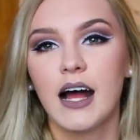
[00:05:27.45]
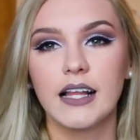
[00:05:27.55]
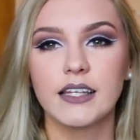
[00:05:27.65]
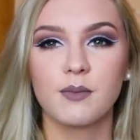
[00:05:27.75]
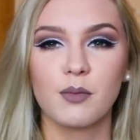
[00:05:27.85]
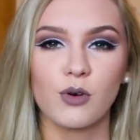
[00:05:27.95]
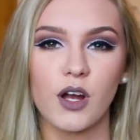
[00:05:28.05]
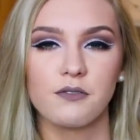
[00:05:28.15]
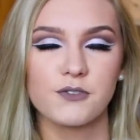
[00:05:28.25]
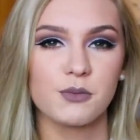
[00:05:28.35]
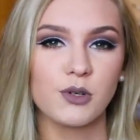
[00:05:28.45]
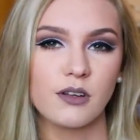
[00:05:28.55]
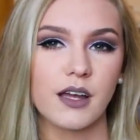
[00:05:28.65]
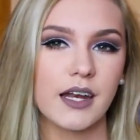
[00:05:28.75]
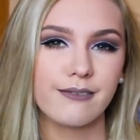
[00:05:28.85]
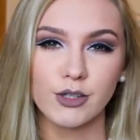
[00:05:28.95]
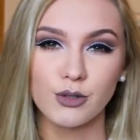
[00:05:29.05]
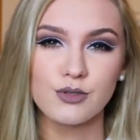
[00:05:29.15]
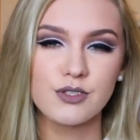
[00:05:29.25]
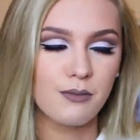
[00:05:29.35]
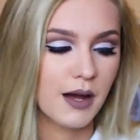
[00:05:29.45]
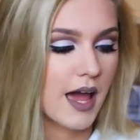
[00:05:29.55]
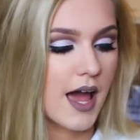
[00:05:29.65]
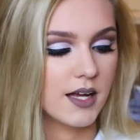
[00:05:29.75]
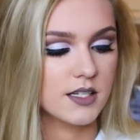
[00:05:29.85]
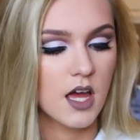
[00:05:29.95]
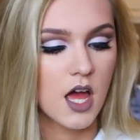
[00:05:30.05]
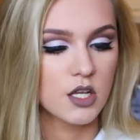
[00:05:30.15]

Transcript: a little bit more comfortable and kind of loose on my head.